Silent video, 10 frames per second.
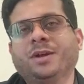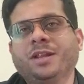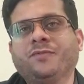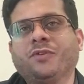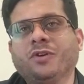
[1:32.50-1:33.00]
The
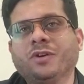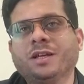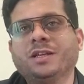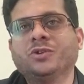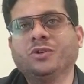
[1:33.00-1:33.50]
money
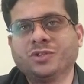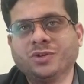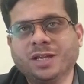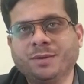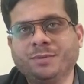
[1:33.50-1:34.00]
frog is
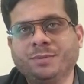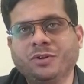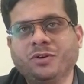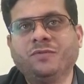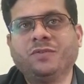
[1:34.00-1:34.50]
also
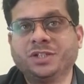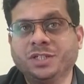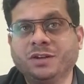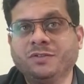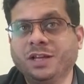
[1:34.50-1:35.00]
capable of
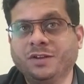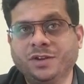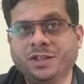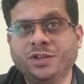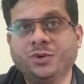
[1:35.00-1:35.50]
flushing
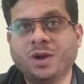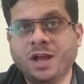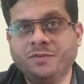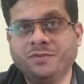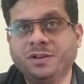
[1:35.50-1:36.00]
away everything
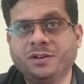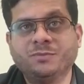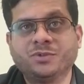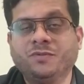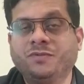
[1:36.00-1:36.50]
you have
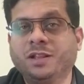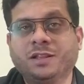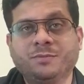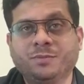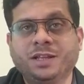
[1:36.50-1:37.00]
in terms
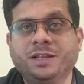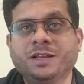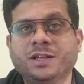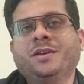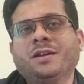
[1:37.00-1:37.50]
of wealth and
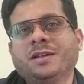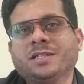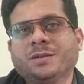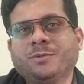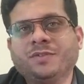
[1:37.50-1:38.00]
money.
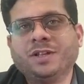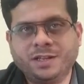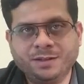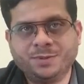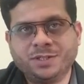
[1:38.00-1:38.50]
Here are some
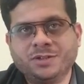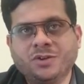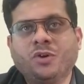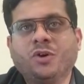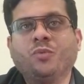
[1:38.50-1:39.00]
of the
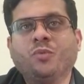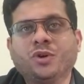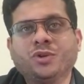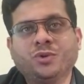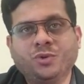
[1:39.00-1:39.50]
tips
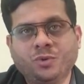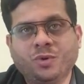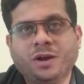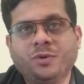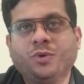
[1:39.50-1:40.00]
on what to
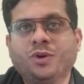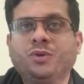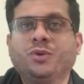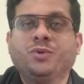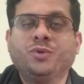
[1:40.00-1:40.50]
do and
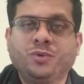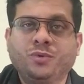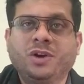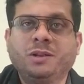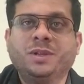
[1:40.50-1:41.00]
what not
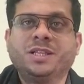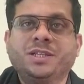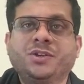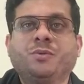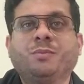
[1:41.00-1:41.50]
to do while
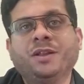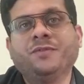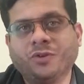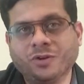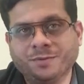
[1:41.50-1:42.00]
placing your
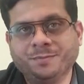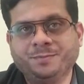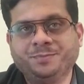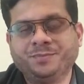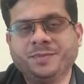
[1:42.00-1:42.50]
money frog.